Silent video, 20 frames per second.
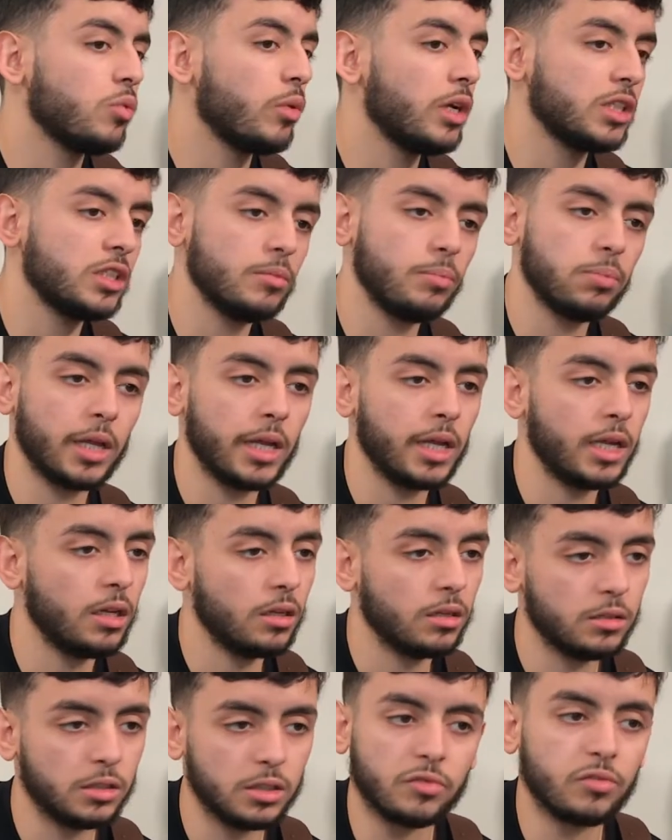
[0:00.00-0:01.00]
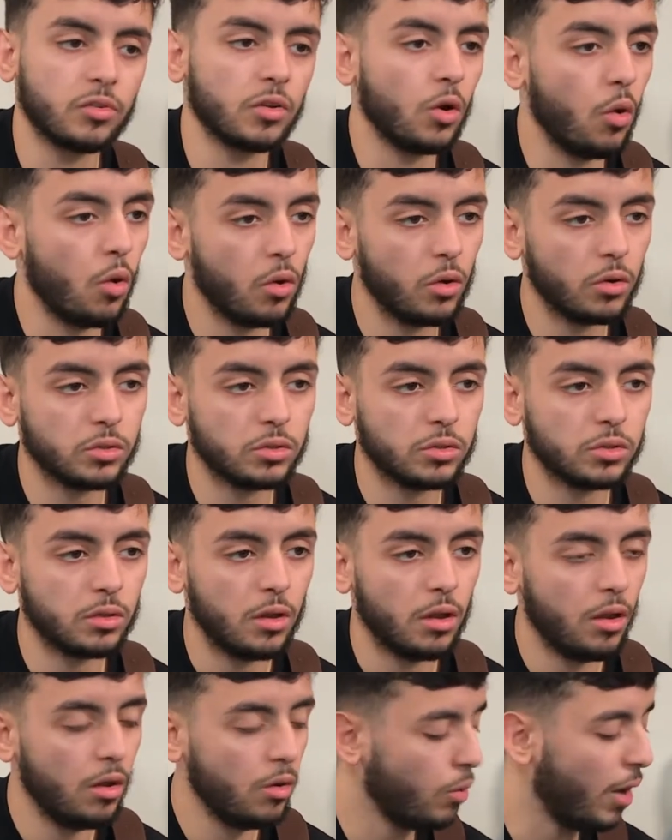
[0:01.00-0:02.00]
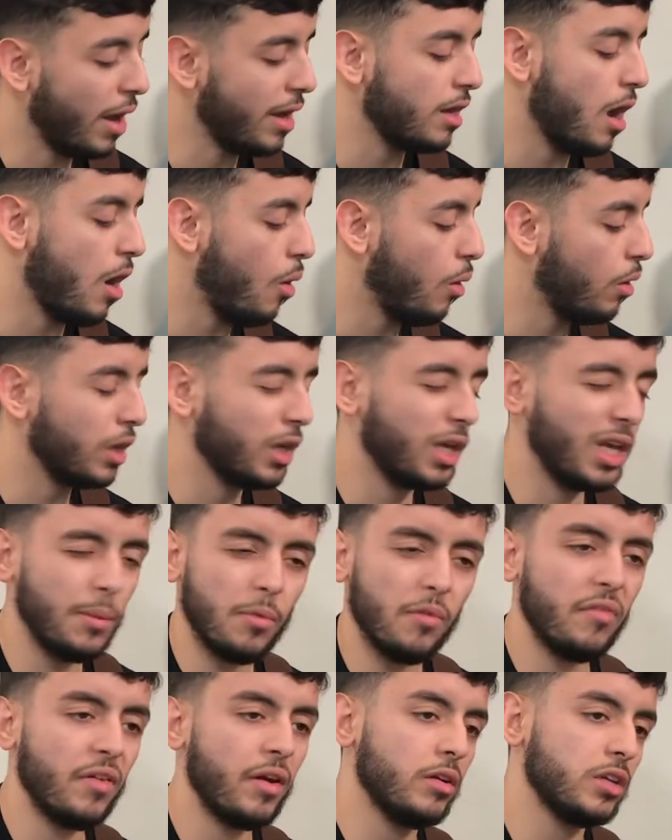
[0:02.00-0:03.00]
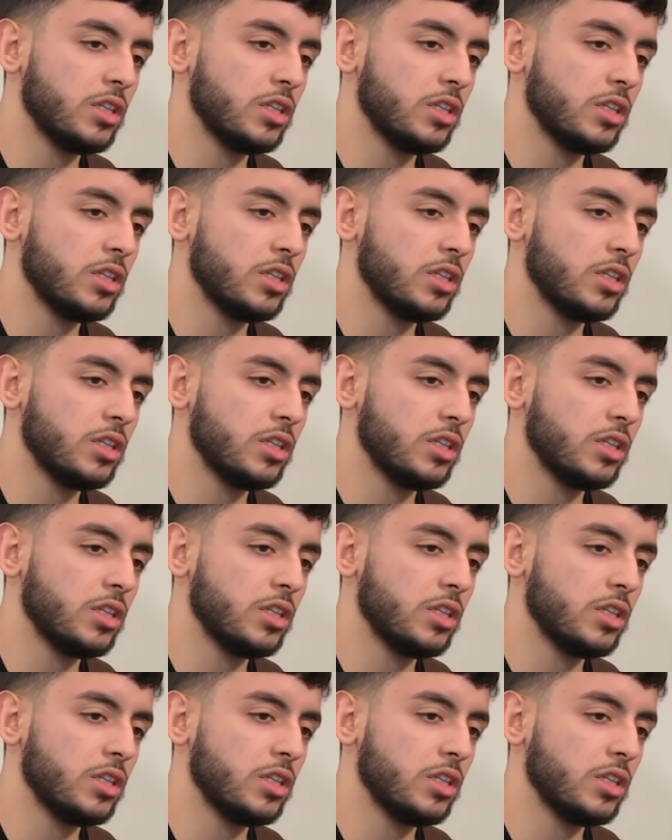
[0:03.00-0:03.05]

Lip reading: ways to play different chords. Right now, we're going to keep it very